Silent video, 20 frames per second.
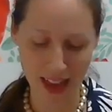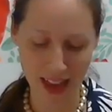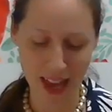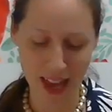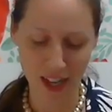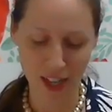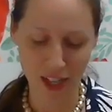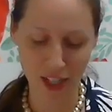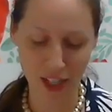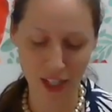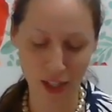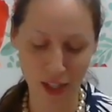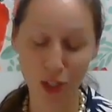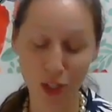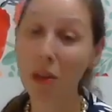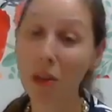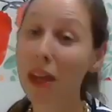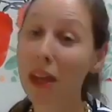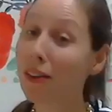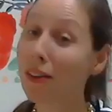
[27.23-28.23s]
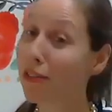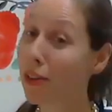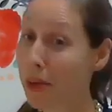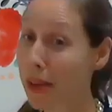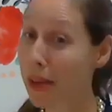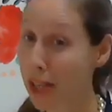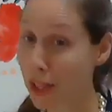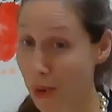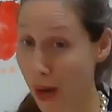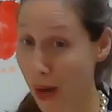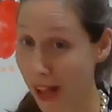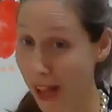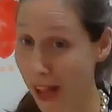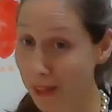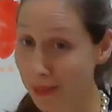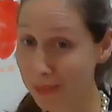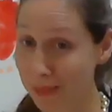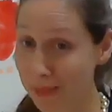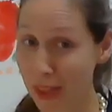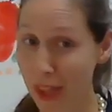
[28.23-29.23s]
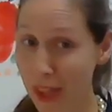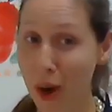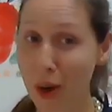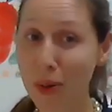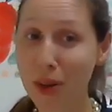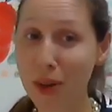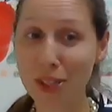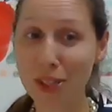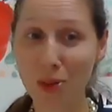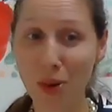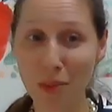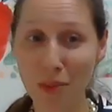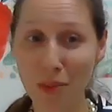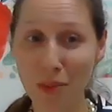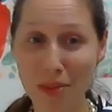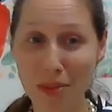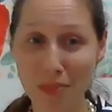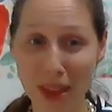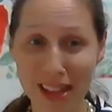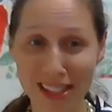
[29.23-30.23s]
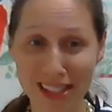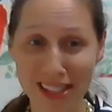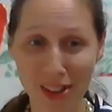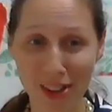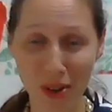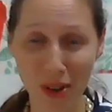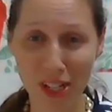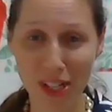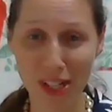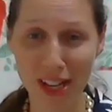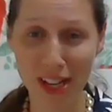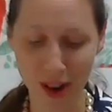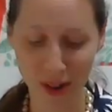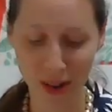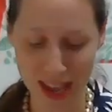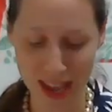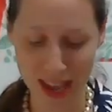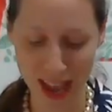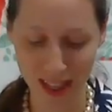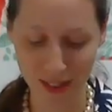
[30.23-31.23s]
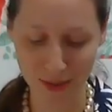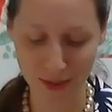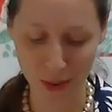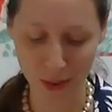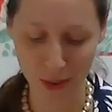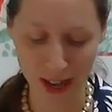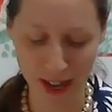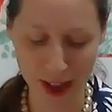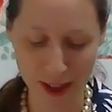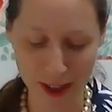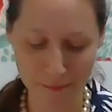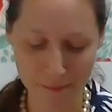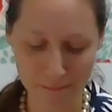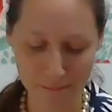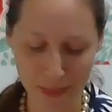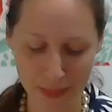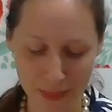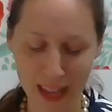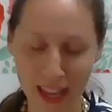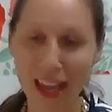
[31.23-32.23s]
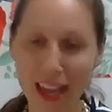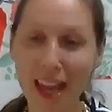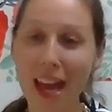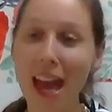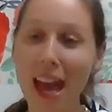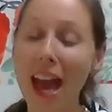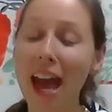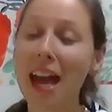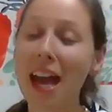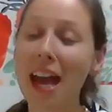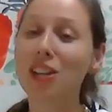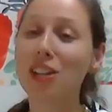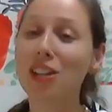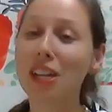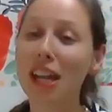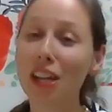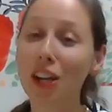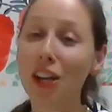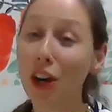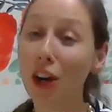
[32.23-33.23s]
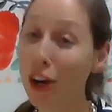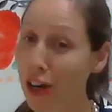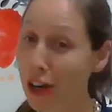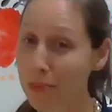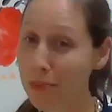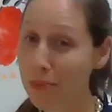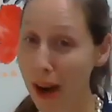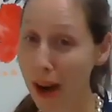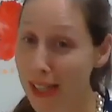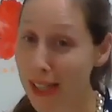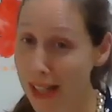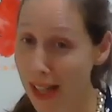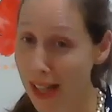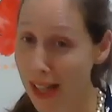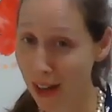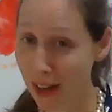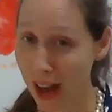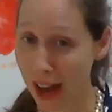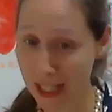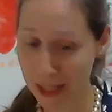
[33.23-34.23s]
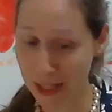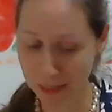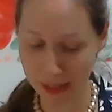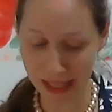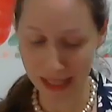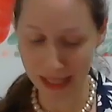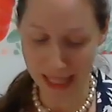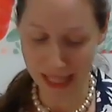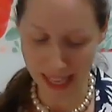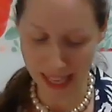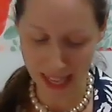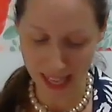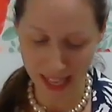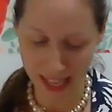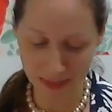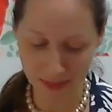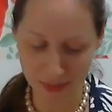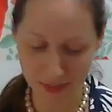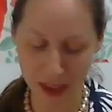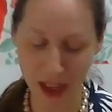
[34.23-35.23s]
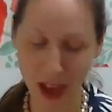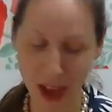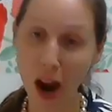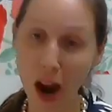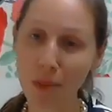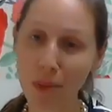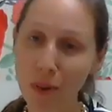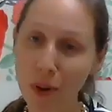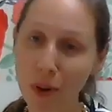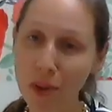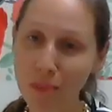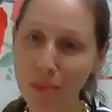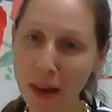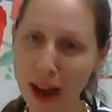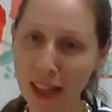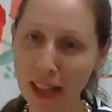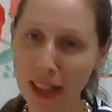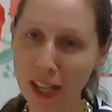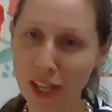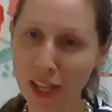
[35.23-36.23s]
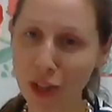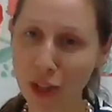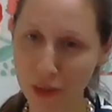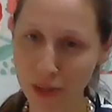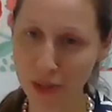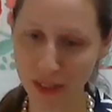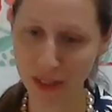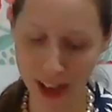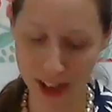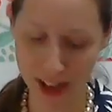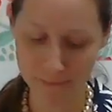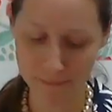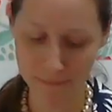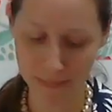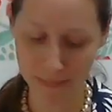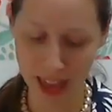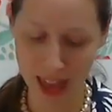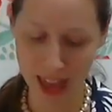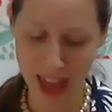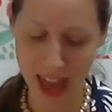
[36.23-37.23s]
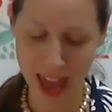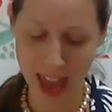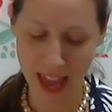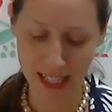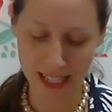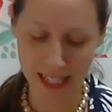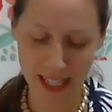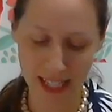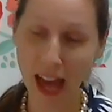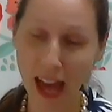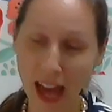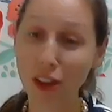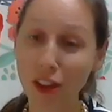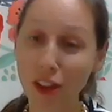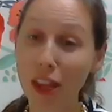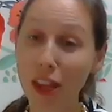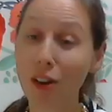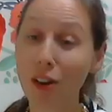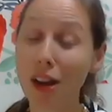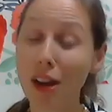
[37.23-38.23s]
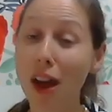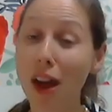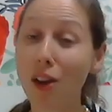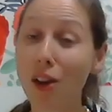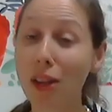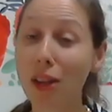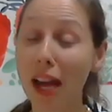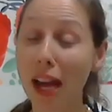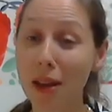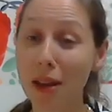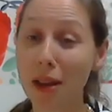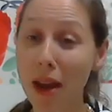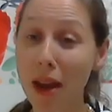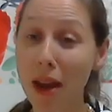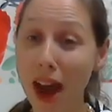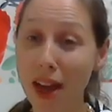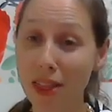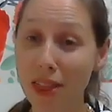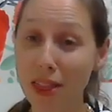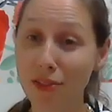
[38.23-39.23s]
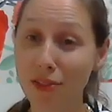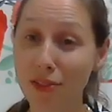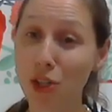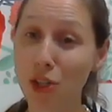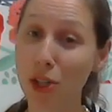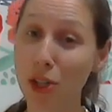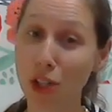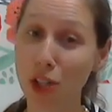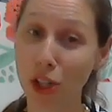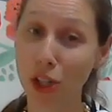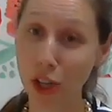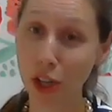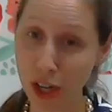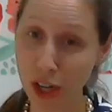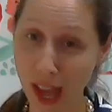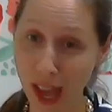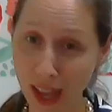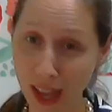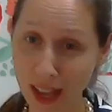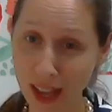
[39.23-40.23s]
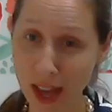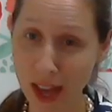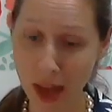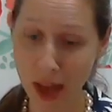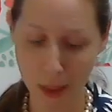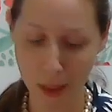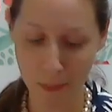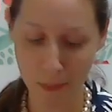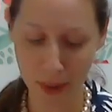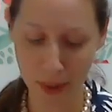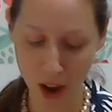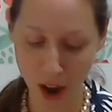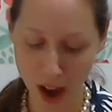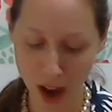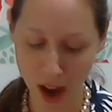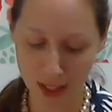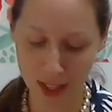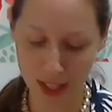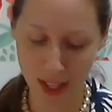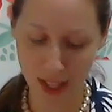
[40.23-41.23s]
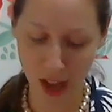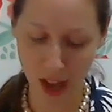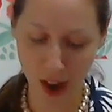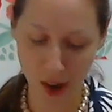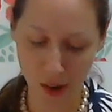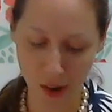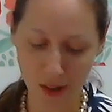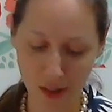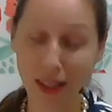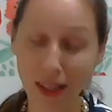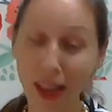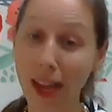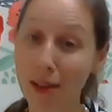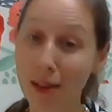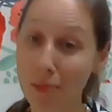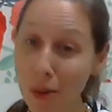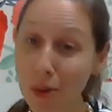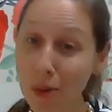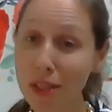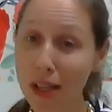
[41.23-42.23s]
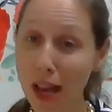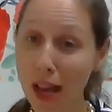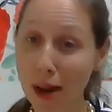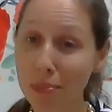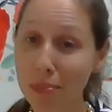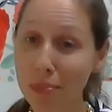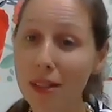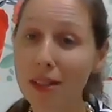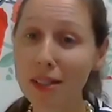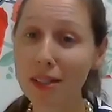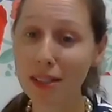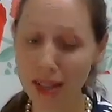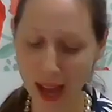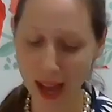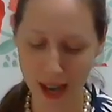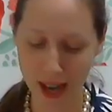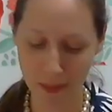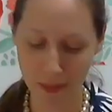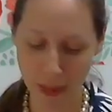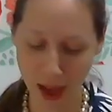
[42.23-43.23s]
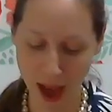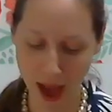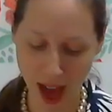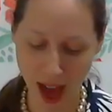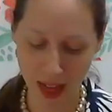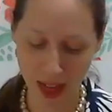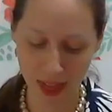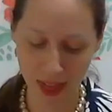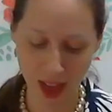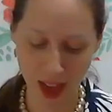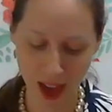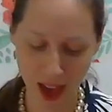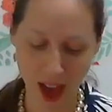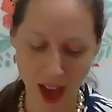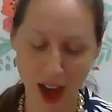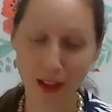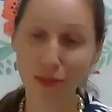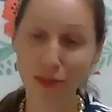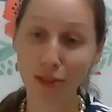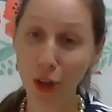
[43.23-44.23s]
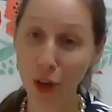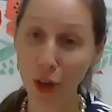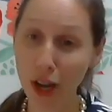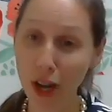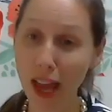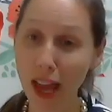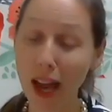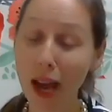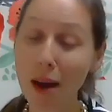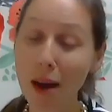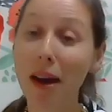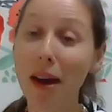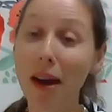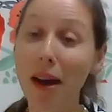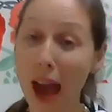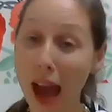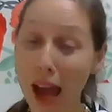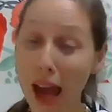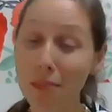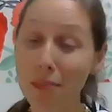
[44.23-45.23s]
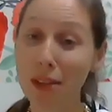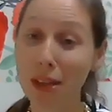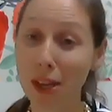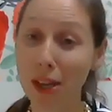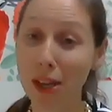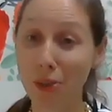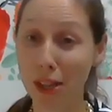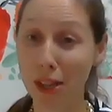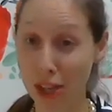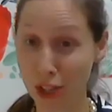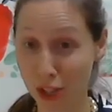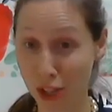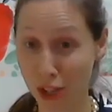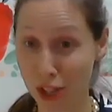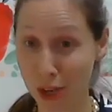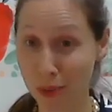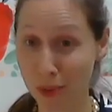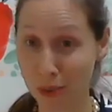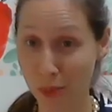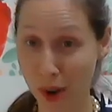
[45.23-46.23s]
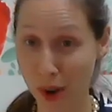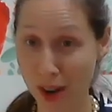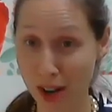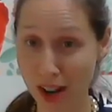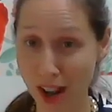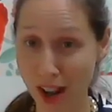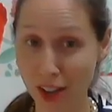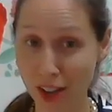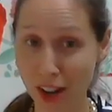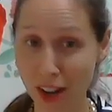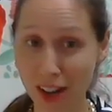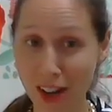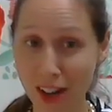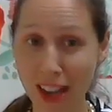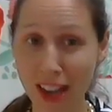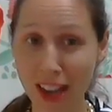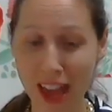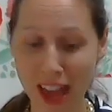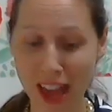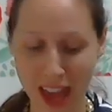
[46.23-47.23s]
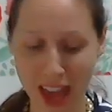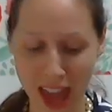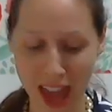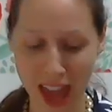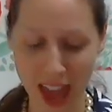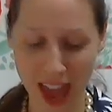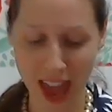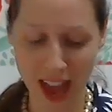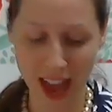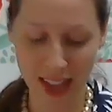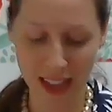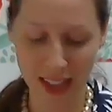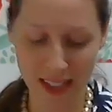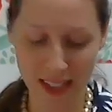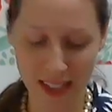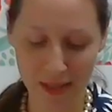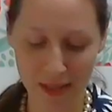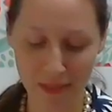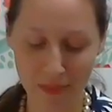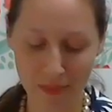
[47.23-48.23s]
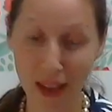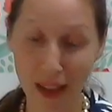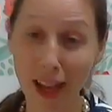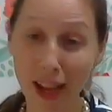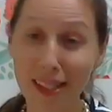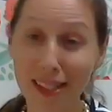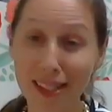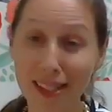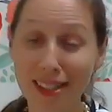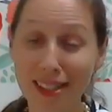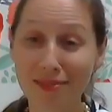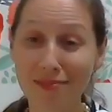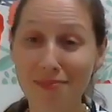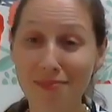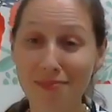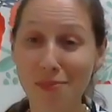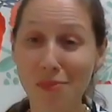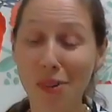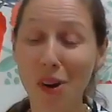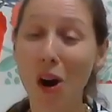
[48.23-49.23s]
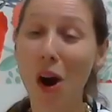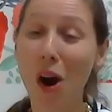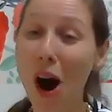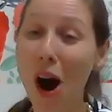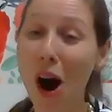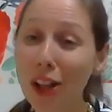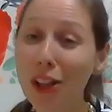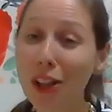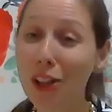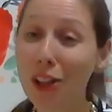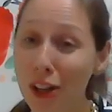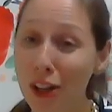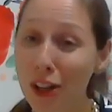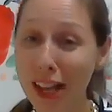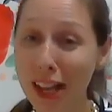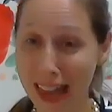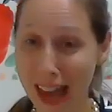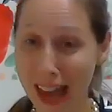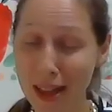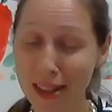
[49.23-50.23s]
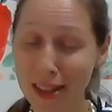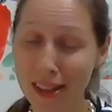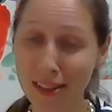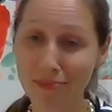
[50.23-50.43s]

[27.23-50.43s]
She's zooming in from Israel, though is normally based in Orange County, California. She and her Breslover husband, Lee, are both baalei tshuva. And together they are not only on a path of Jewish learning, but also, like most couples, on a path of learning about how to be in relationship with one another. And because we're all learning that,